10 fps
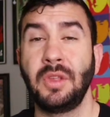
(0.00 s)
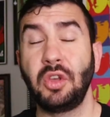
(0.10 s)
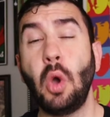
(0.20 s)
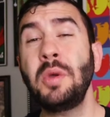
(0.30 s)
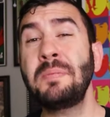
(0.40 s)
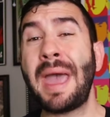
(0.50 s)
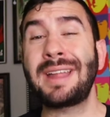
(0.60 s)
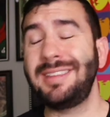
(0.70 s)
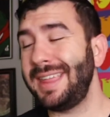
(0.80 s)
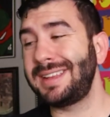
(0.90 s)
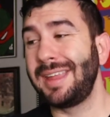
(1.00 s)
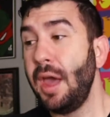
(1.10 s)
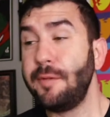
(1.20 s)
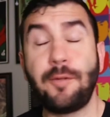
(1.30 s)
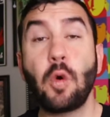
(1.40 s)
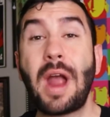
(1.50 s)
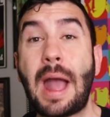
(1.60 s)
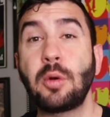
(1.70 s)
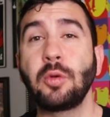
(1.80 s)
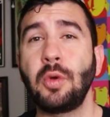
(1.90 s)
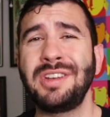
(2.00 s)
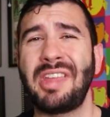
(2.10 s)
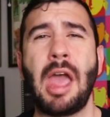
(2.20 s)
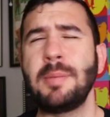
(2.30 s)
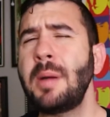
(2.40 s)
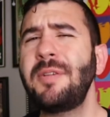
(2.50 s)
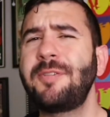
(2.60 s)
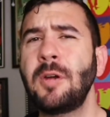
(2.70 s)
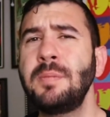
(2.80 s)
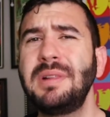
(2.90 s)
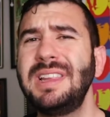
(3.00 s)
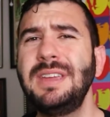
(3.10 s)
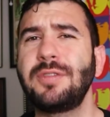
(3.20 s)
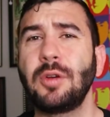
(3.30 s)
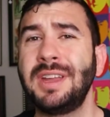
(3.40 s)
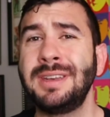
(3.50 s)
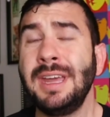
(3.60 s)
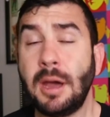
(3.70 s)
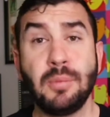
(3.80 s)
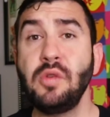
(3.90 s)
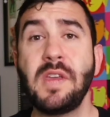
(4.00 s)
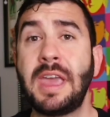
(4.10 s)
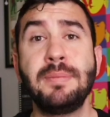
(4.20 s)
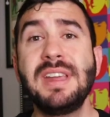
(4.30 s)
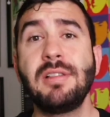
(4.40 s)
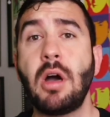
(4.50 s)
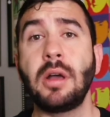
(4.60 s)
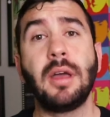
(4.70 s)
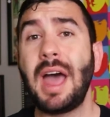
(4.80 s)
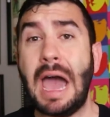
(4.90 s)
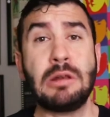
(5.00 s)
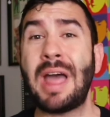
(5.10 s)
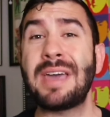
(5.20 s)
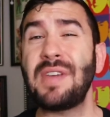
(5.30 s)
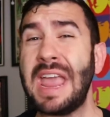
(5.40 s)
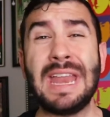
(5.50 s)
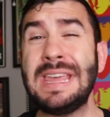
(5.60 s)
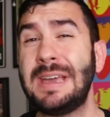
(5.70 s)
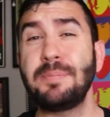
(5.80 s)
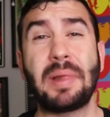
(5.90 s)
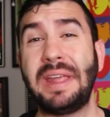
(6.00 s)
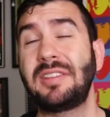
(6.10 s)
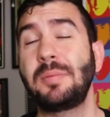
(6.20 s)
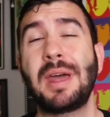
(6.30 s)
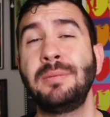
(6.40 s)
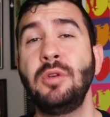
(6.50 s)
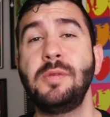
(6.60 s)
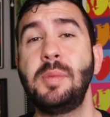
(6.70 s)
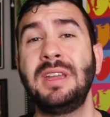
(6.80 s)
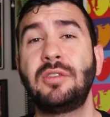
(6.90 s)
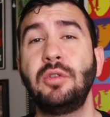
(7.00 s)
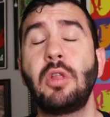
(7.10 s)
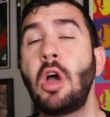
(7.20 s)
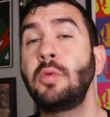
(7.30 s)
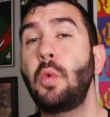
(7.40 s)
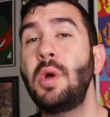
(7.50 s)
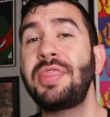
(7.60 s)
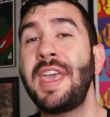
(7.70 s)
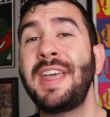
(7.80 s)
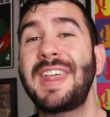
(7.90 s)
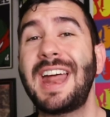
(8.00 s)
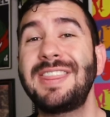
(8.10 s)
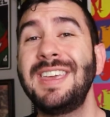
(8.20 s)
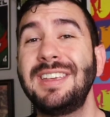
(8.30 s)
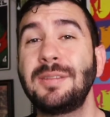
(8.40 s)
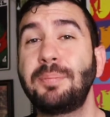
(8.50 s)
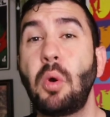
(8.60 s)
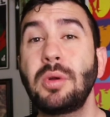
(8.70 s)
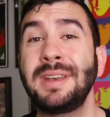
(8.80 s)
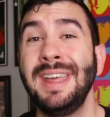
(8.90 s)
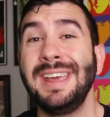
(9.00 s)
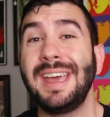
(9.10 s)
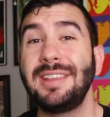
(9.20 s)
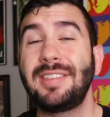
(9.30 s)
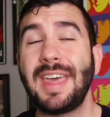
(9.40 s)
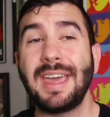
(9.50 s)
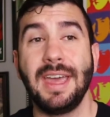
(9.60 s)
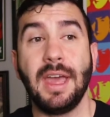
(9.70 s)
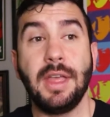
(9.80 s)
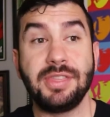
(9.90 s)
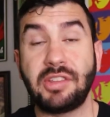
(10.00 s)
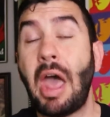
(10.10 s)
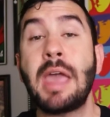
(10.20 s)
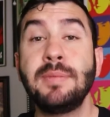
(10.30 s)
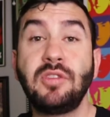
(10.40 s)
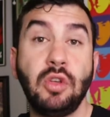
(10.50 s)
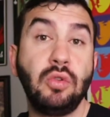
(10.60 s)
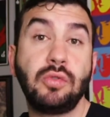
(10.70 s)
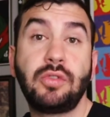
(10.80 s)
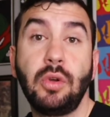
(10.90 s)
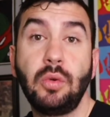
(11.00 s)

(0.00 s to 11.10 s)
Going back to that 4-hour runtime, I'm a firm believer in a movie can be long. I don't have any complaints about a movie being too long. The one thing that I think is important is that the time is used